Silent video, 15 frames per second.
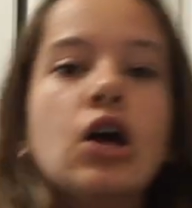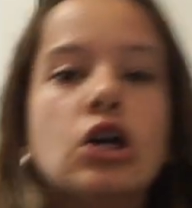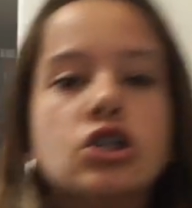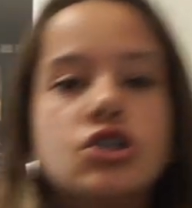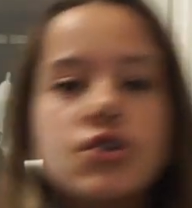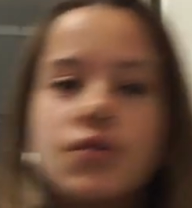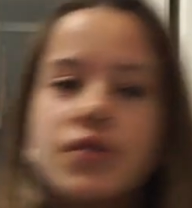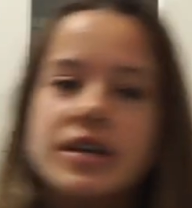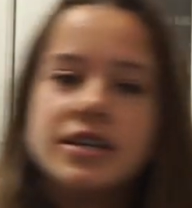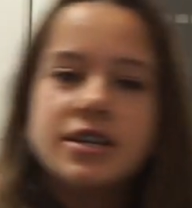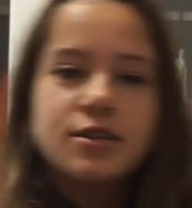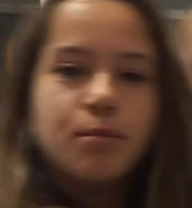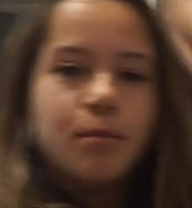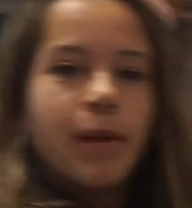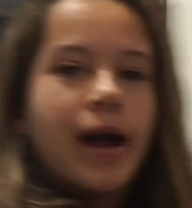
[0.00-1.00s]
So this
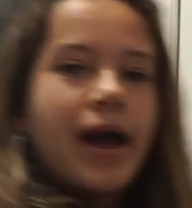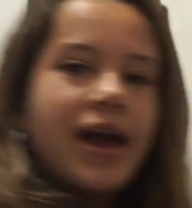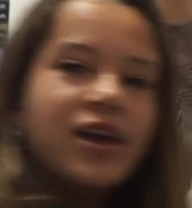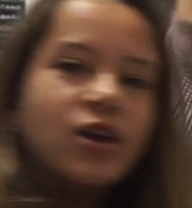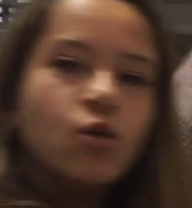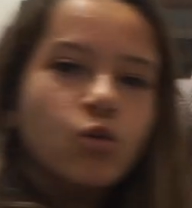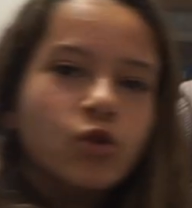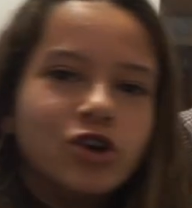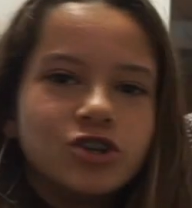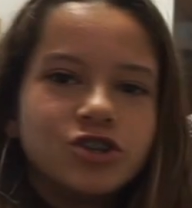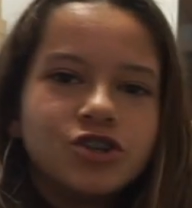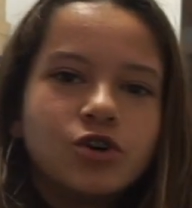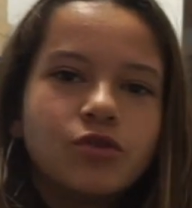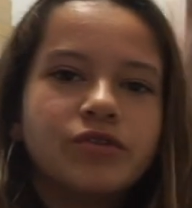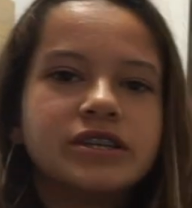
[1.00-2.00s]
is my
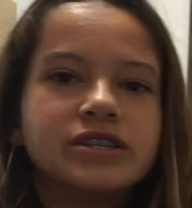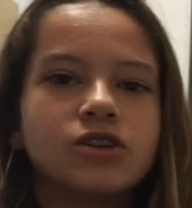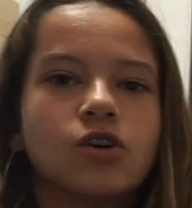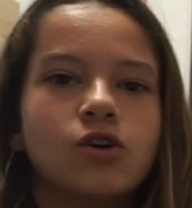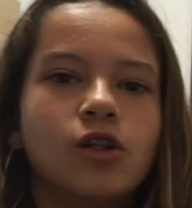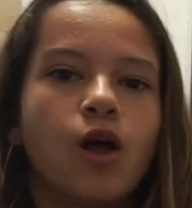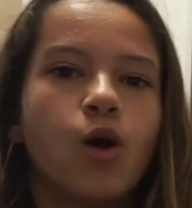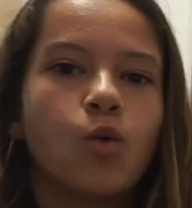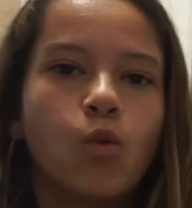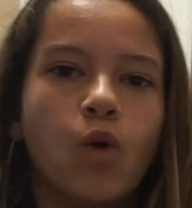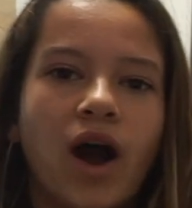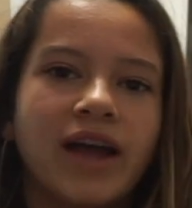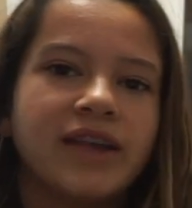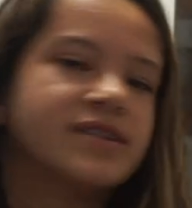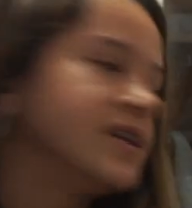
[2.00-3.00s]
wardrobe. It's all
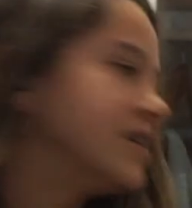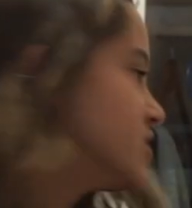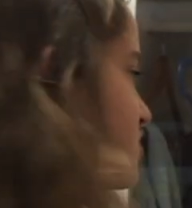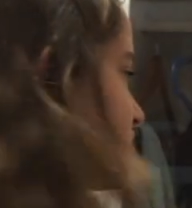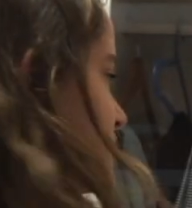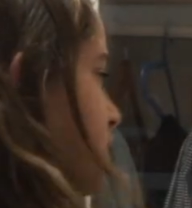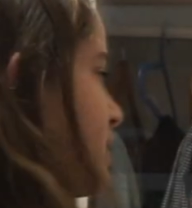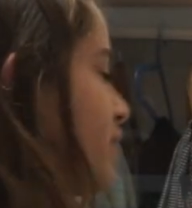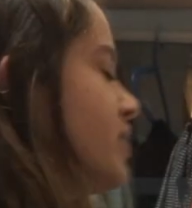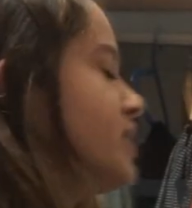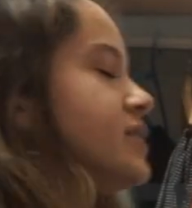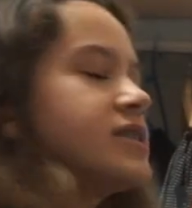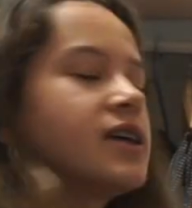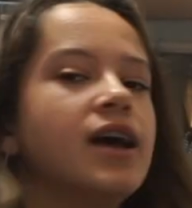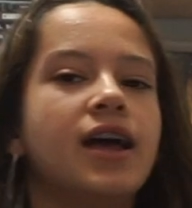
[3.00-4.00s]
white and
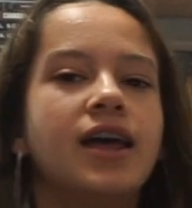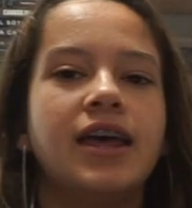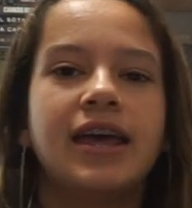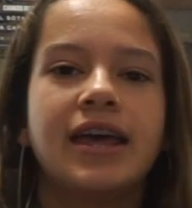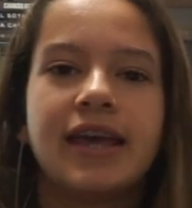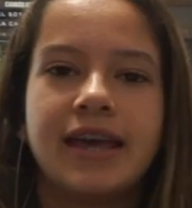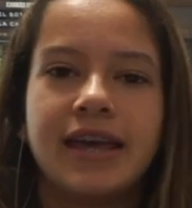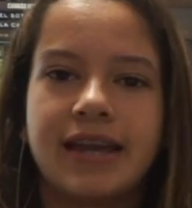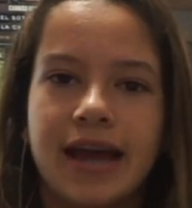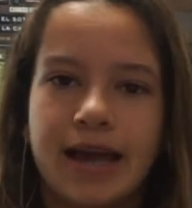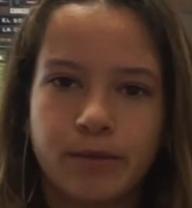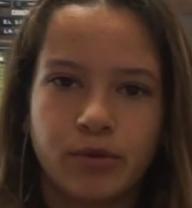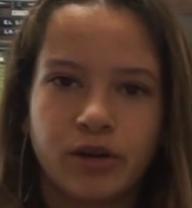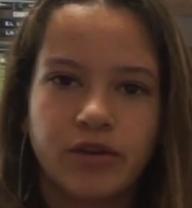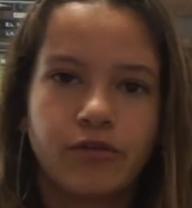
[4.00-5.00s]
transparent, and I
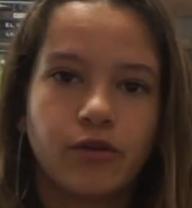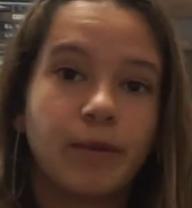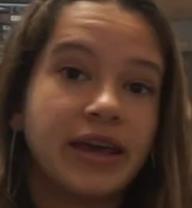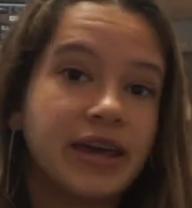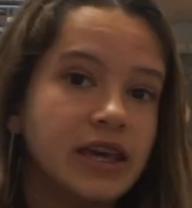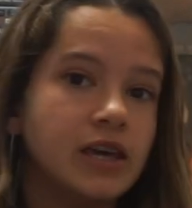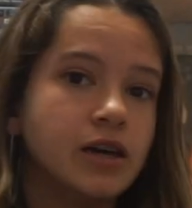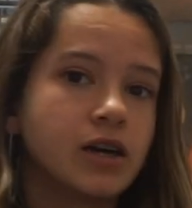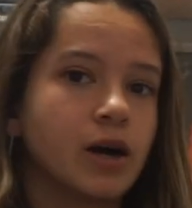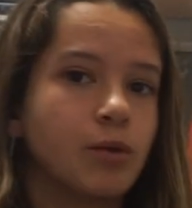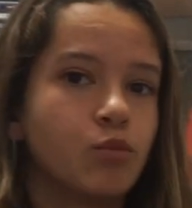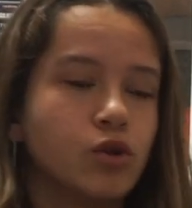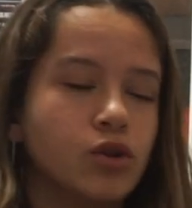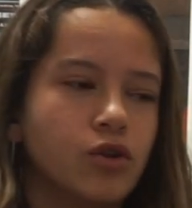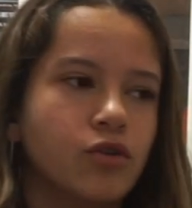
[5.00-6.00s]
bought it from IKEA a
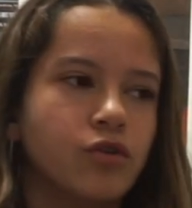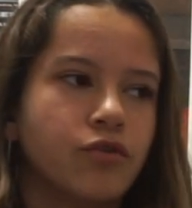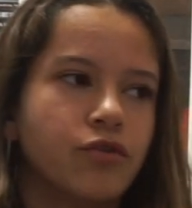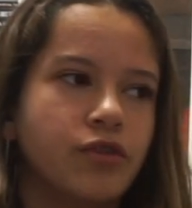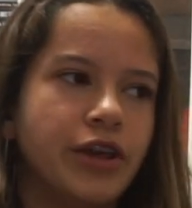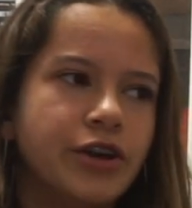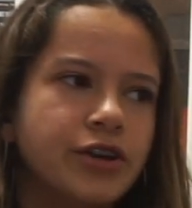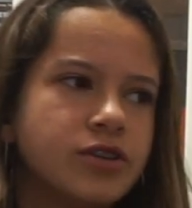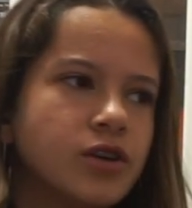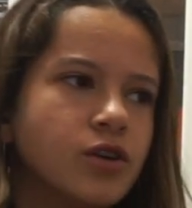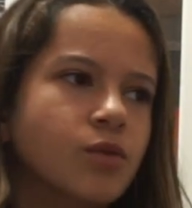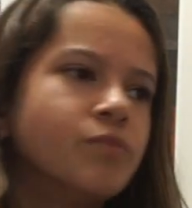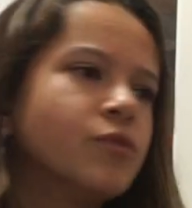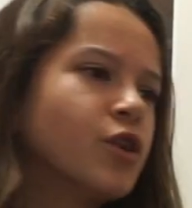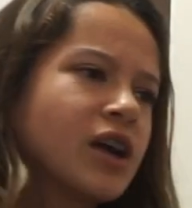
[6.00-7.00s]
couple of years
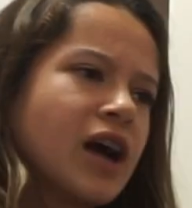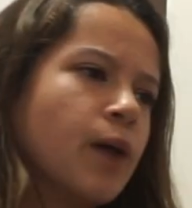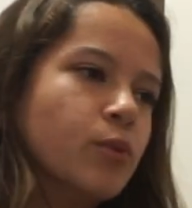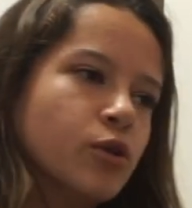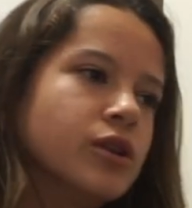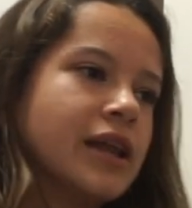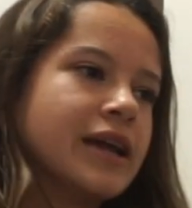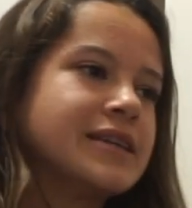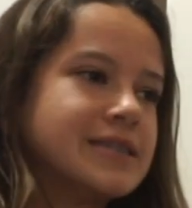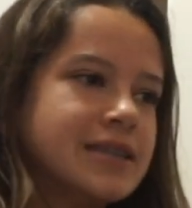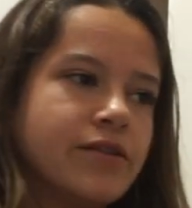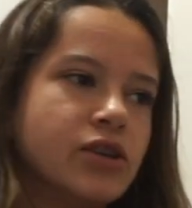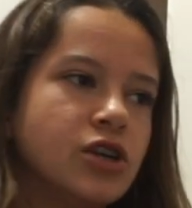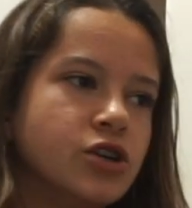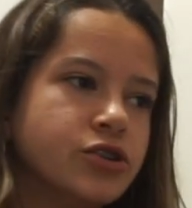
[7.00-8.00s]
ago. Not a couple, like
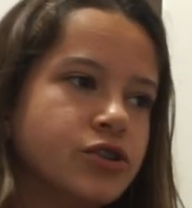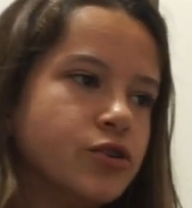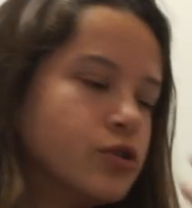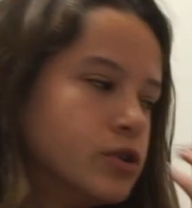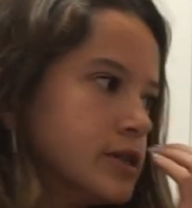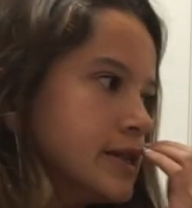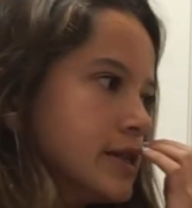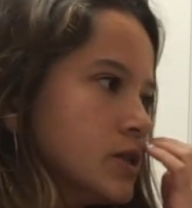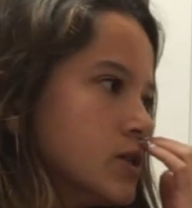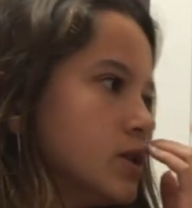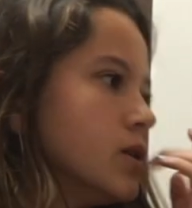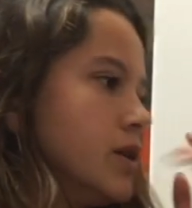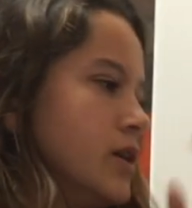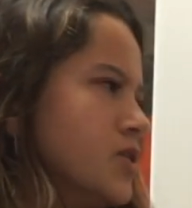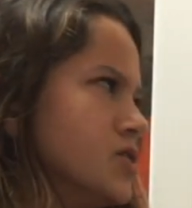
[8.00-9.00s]
7 years ago or 6
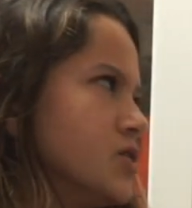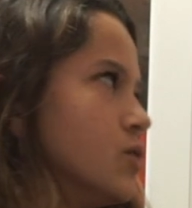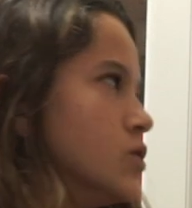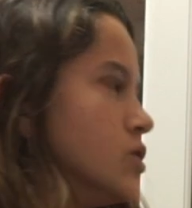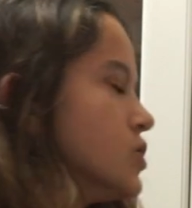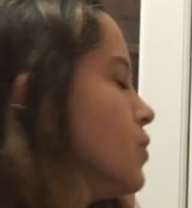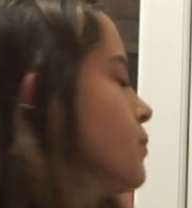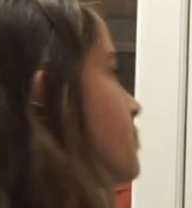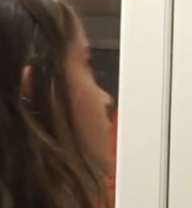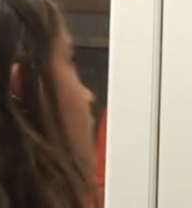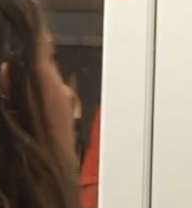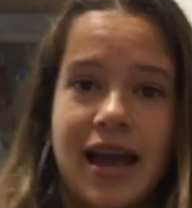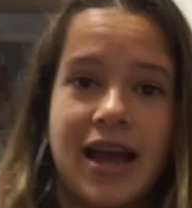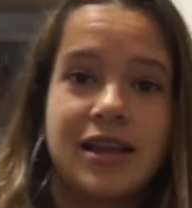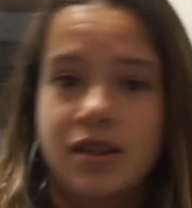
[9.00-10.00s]
years ago or so.
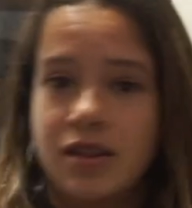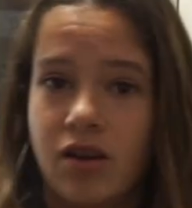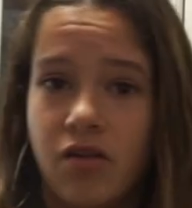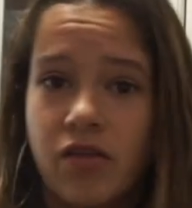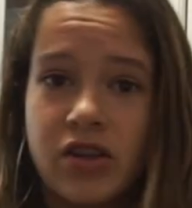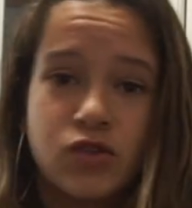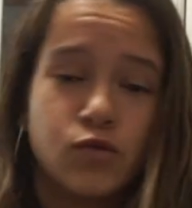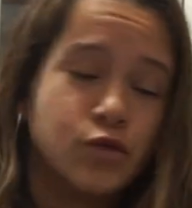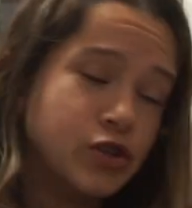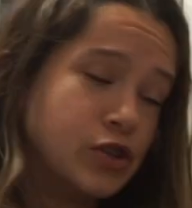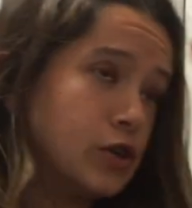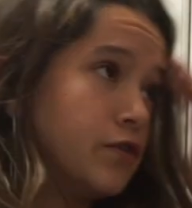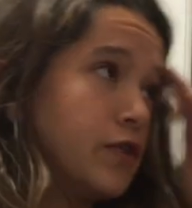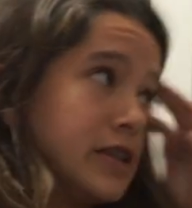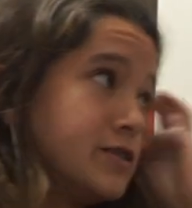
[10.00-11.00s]
I love this
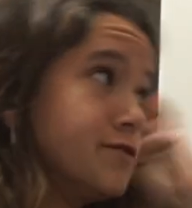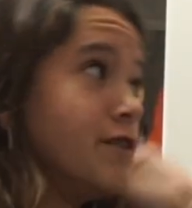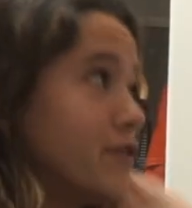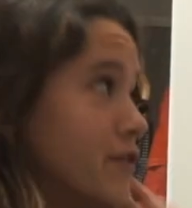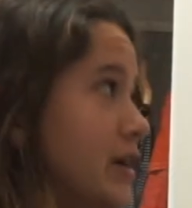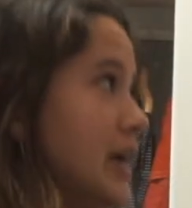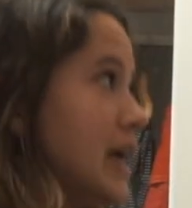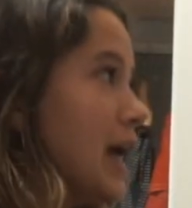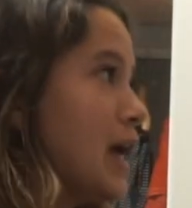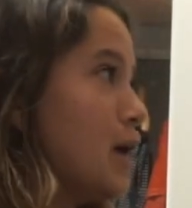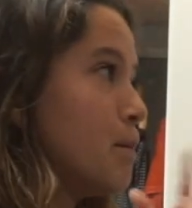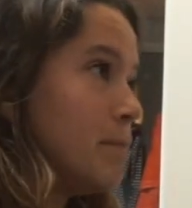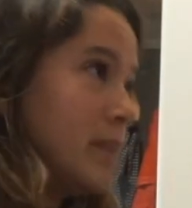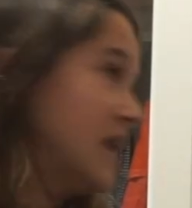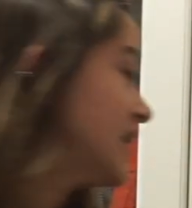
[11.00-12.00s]
wardrobe. It's very
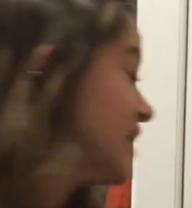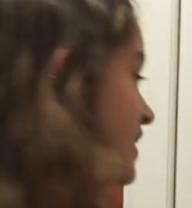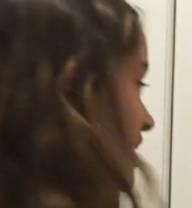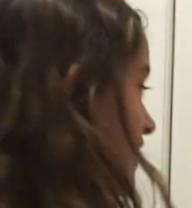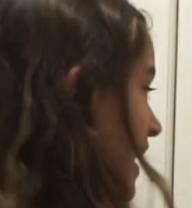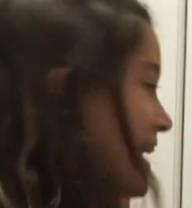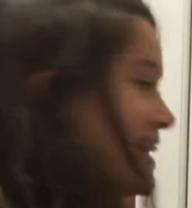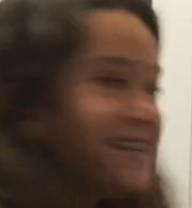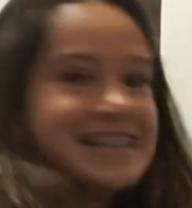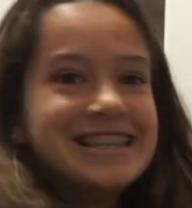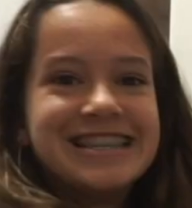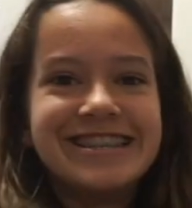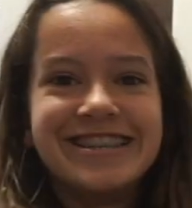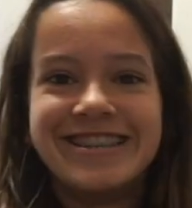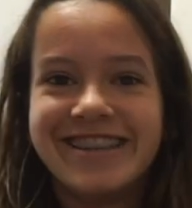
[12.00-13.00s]
big and nice,
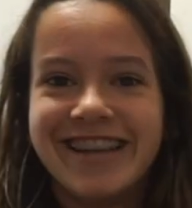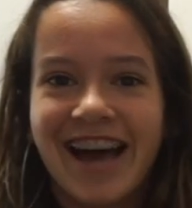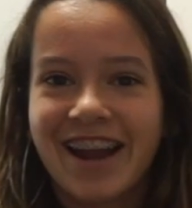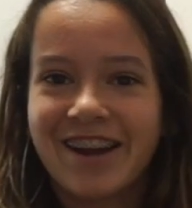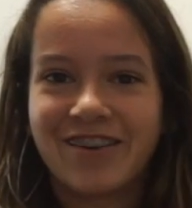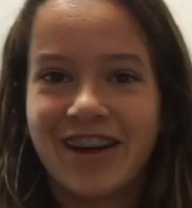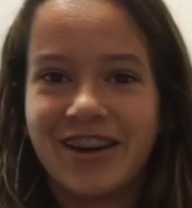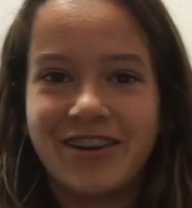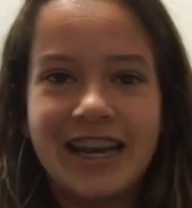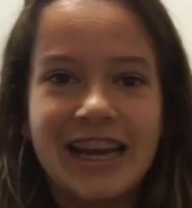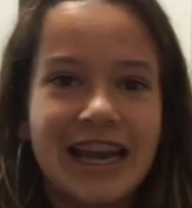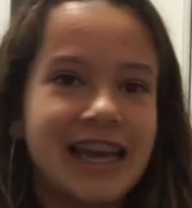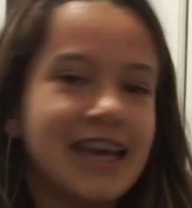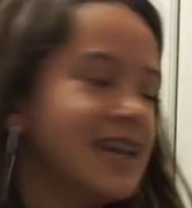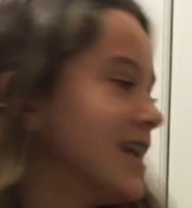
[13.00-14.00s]
and I don't know, I really
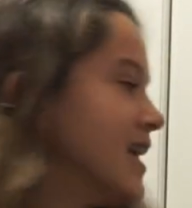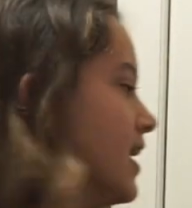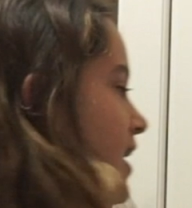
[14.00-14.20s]
like it.